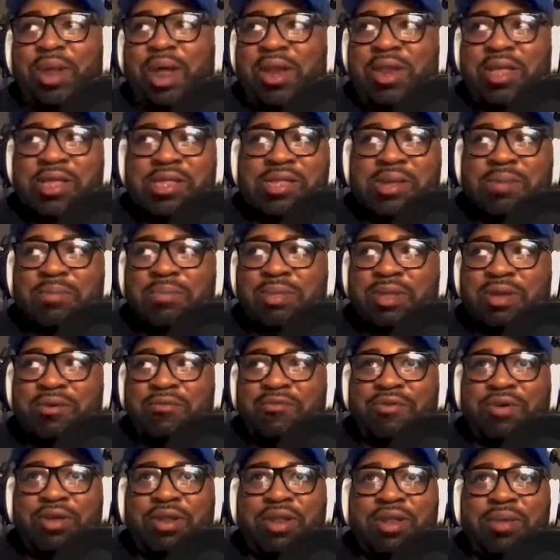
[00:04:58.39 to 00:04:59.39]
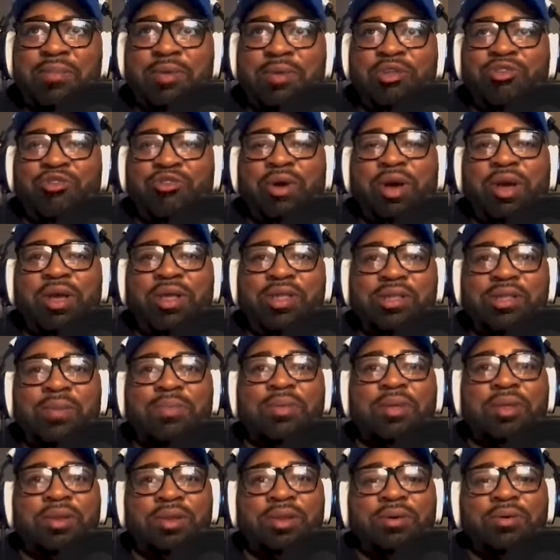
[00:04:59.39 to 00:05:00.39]
I need something different. Let me try
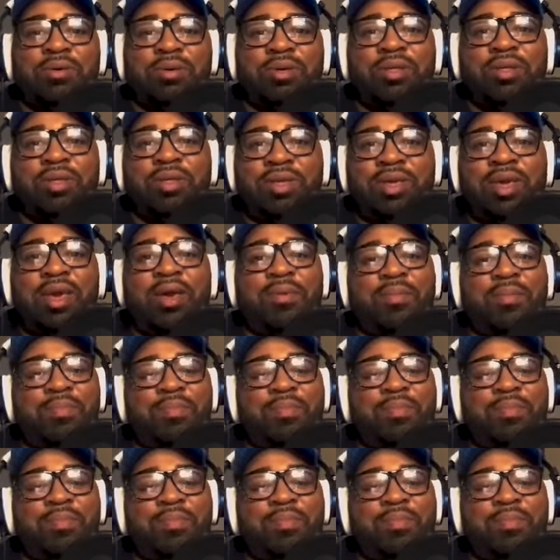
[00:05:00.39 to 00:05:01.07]
something new. Yeah.